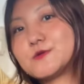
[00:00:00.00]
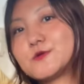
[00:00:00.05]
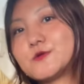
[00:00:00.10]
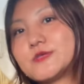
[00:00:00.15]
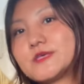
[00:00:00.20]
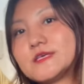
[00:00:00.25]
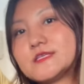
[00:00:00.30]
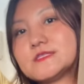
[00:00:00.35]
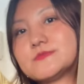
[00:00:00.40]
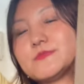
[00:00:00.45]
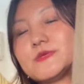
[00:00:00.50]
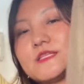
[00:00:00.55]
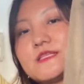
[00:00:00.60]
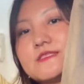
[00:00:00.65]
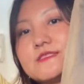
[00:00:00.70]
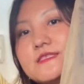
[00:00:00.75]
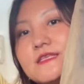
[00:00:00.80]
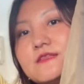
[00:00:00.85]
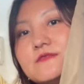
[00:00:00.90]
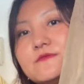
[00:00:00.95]
yes, but it
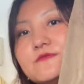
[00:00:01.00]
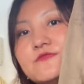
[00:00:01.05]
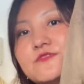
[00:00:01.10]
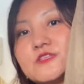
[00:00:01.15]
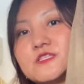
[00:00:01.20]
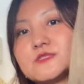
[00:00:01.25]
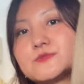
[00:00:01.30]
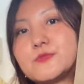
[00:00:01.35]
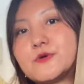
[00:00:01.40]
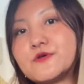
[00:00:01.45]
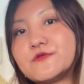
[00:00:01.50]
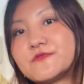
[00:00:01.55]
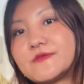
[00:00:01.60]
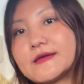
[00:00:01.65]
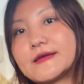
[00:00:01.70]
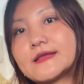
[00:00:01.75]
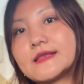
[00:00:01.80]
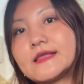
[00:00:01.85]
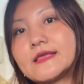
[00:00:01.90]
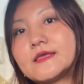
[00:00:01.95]
still fits
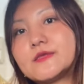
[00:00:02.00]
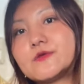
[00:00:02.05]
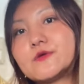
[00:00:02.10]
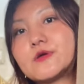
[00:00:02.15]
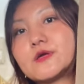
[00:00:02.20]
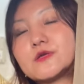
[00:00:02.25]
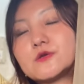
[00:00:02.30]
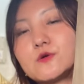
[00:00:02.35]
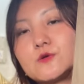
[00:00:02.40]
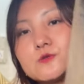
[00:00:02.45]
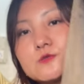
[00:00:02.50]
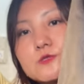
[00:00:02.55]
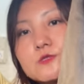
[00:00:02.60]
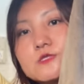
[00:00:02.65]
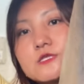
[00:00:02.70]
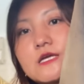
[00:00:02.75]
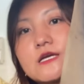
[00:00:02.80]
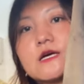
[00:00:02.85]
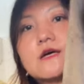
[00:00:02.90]
perfectly. You can also check